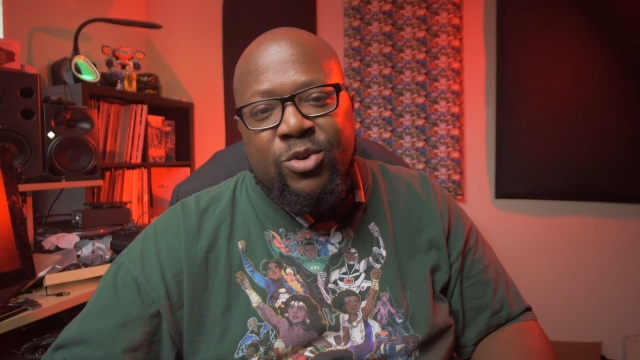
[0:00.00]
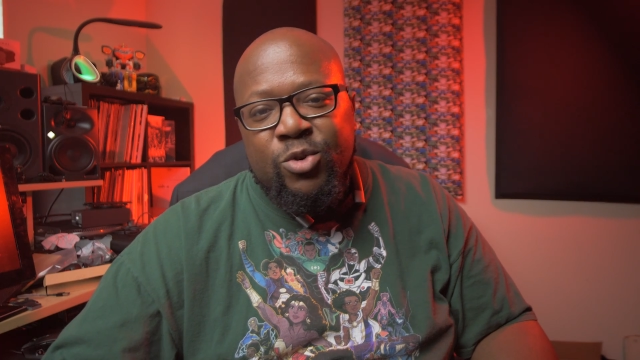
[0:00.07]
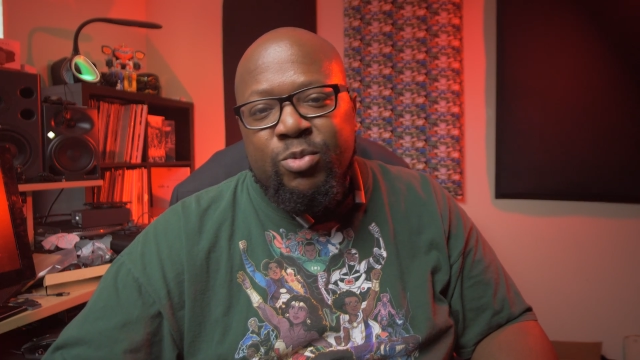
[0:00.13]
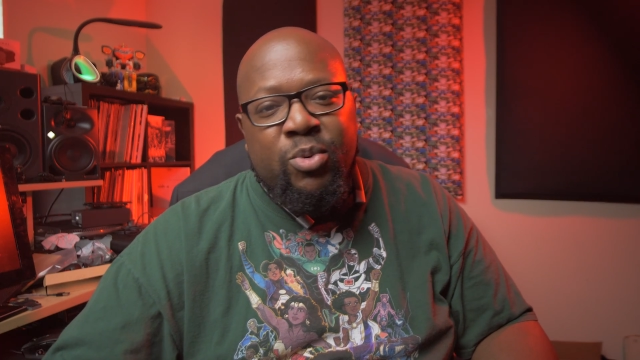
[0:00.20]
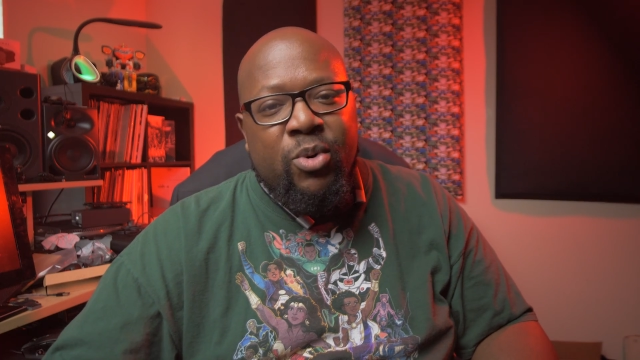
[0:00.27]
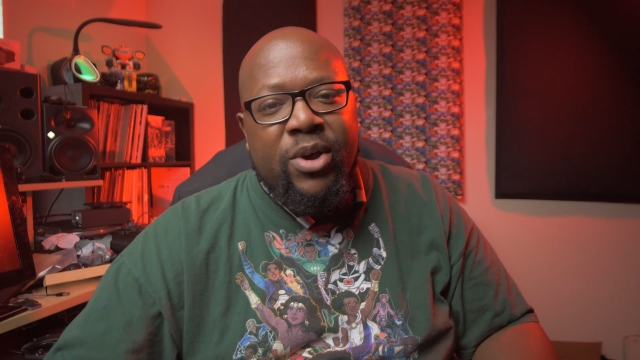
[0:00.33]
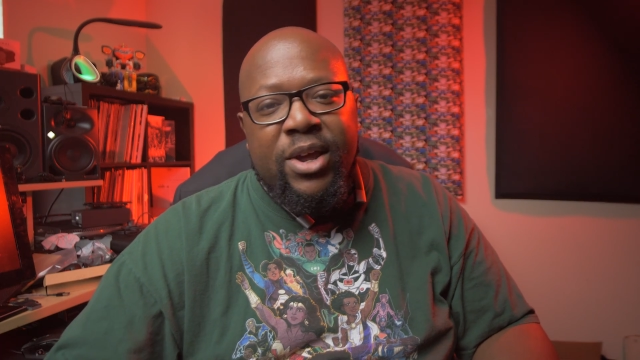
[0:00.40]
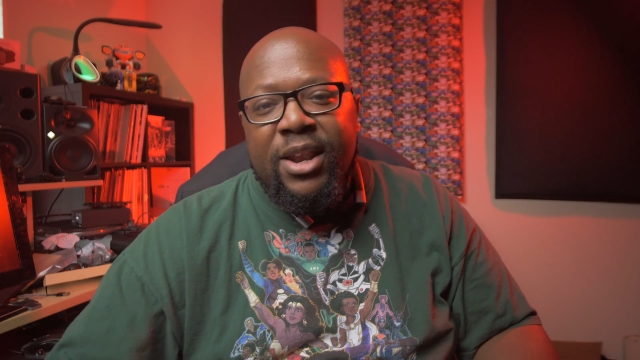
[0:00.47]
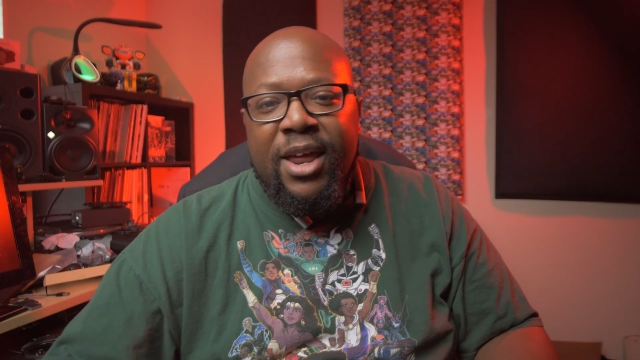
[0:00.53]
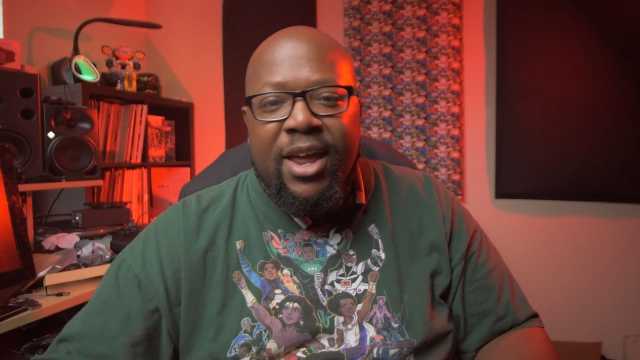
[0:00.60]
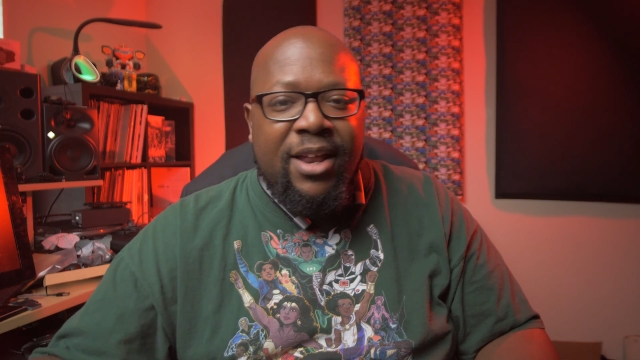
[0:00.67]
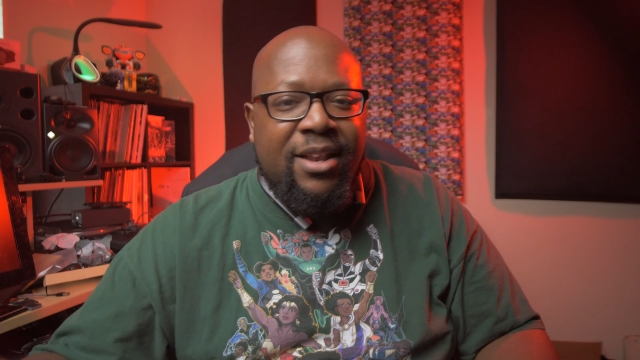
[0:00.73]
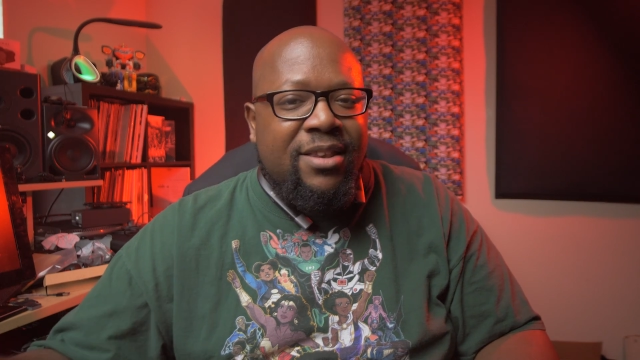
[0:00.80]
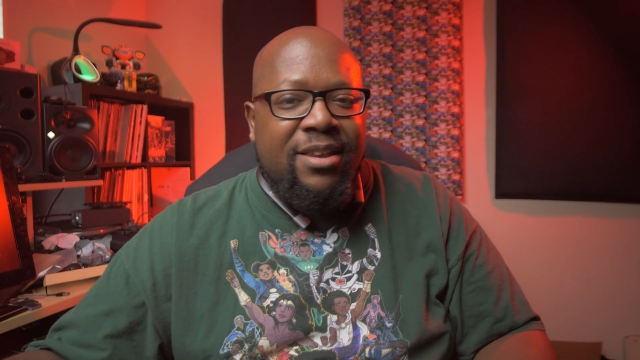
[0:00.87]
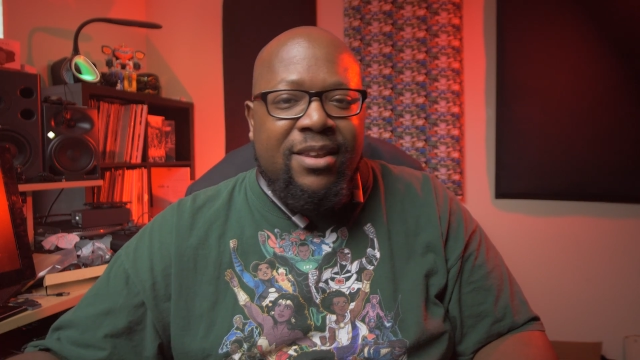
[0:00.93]

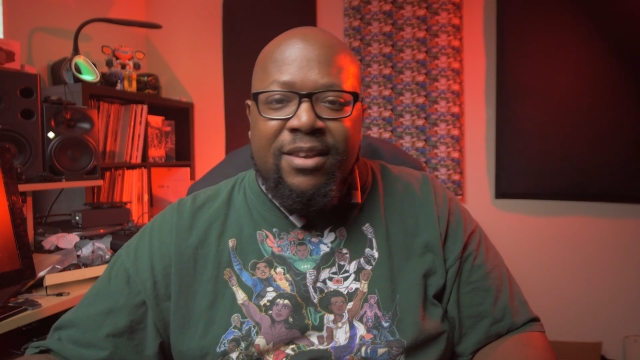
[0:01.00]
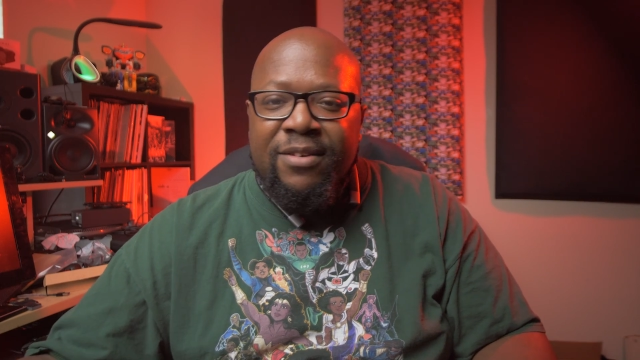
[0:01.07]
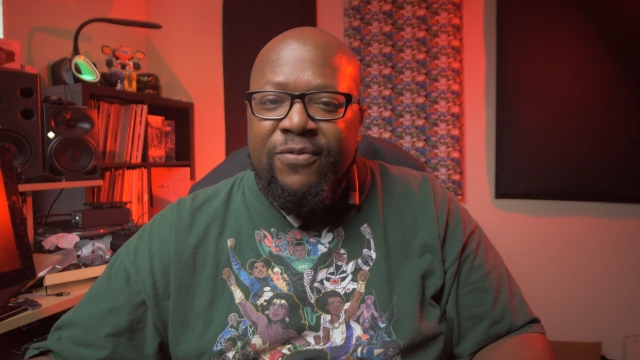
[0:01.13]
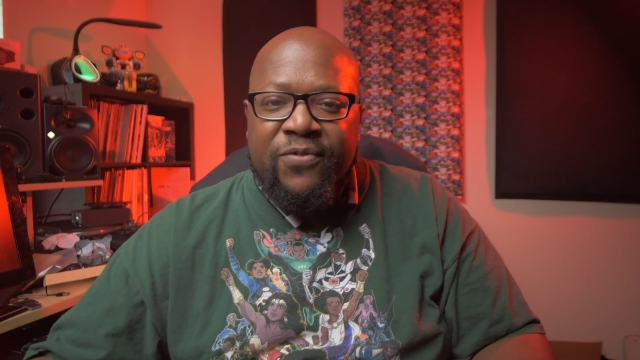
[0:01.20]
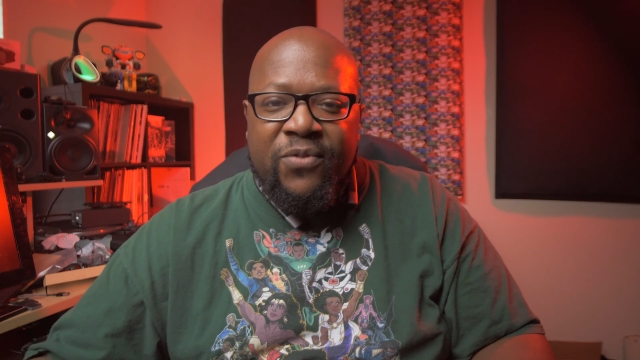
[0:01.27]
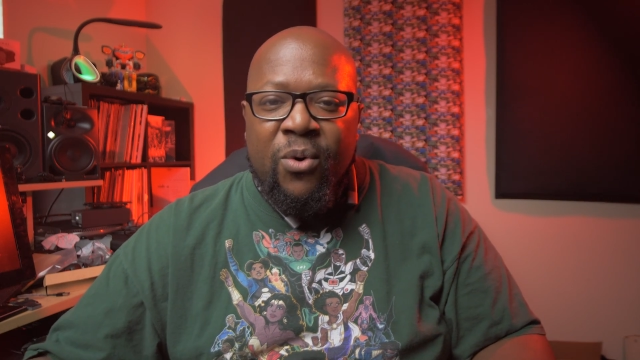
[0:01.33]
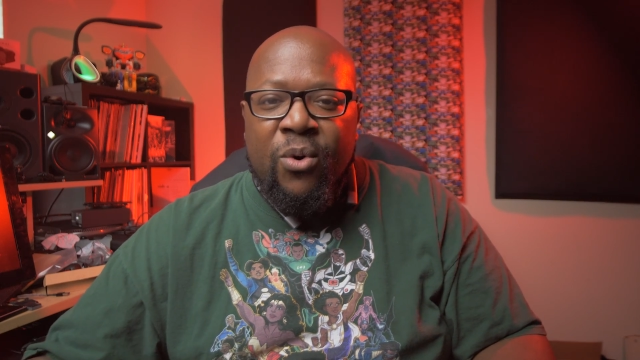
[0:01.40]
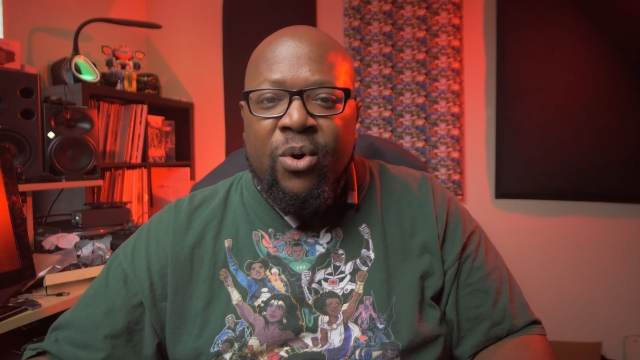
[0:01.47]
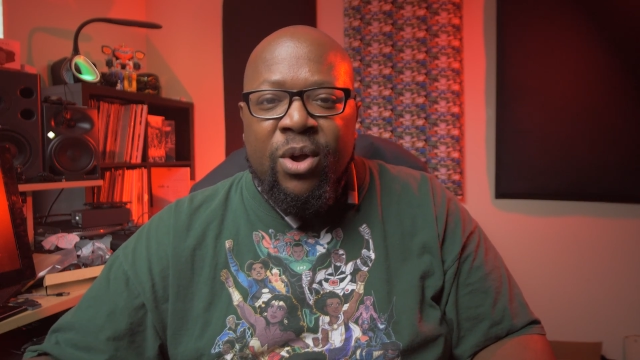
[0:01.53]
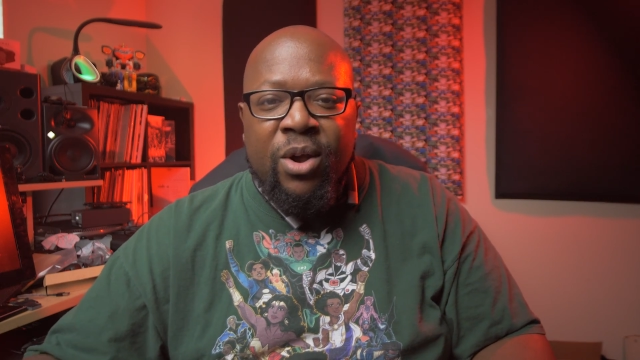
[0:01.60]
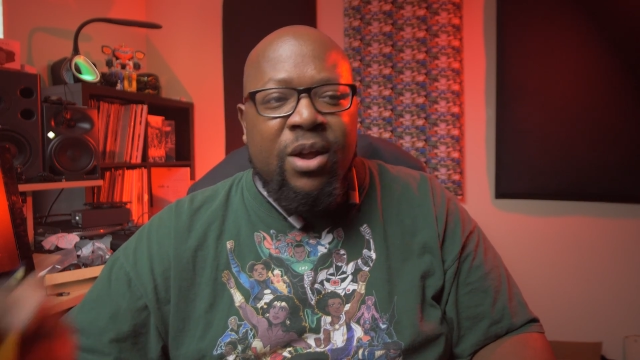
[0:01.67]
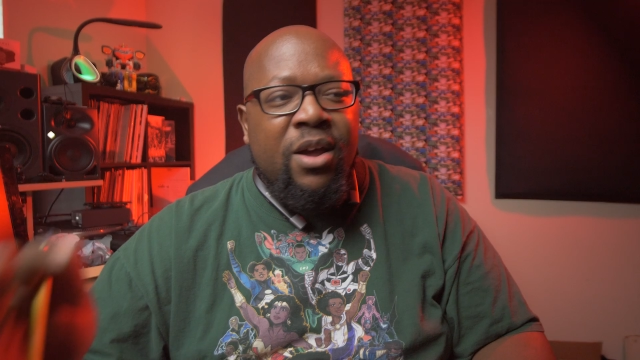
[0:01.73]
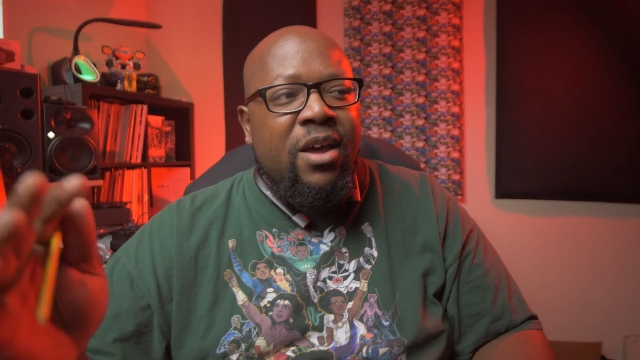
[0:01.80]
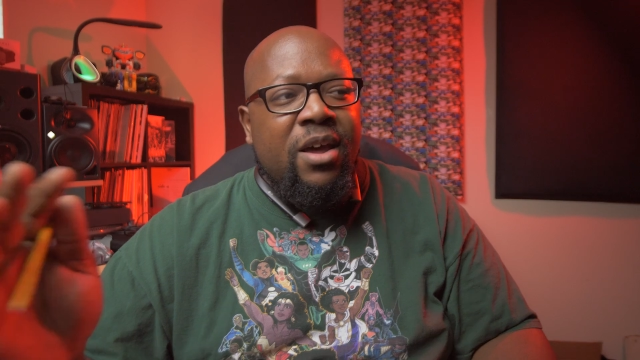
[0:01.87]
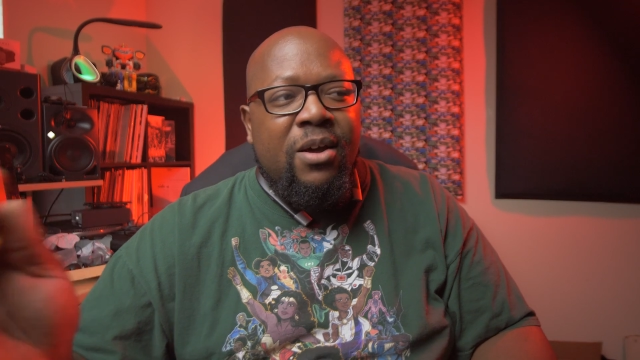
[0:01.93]
2.8 to 4